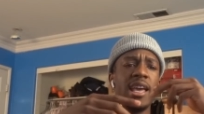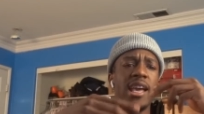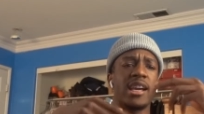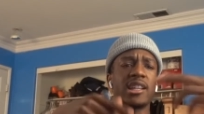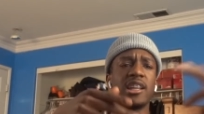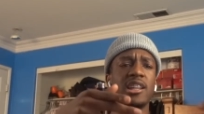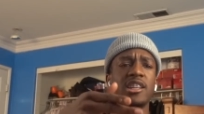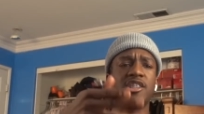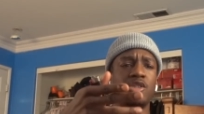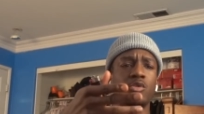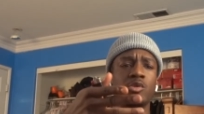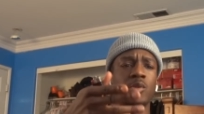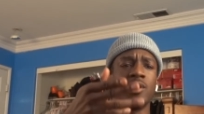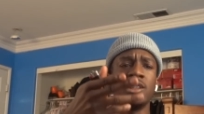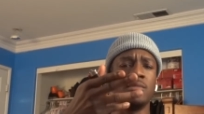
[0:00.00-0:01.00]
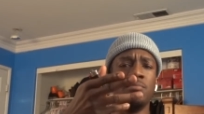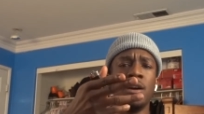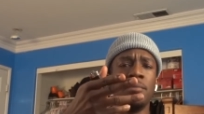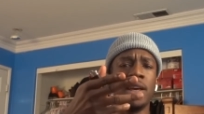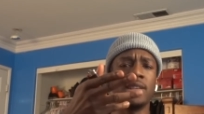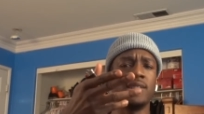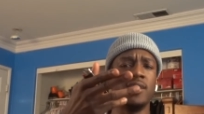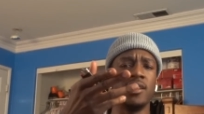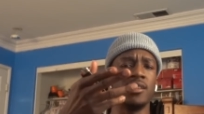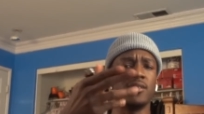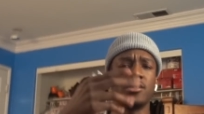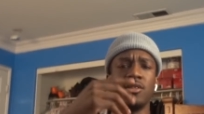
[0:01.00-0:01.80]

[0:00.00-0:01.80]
And clearly, she was with this bum ass nigga.